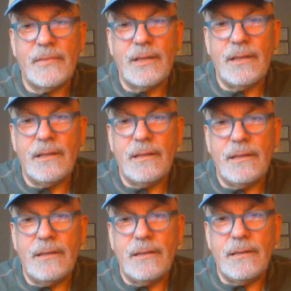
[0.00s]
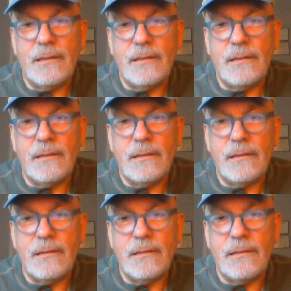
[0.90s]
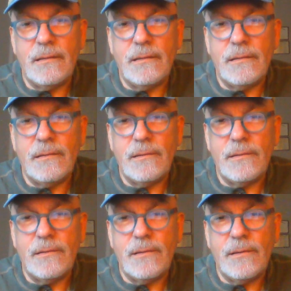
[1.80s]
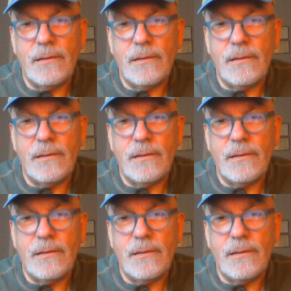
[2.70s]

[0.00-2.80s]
Nothing is said.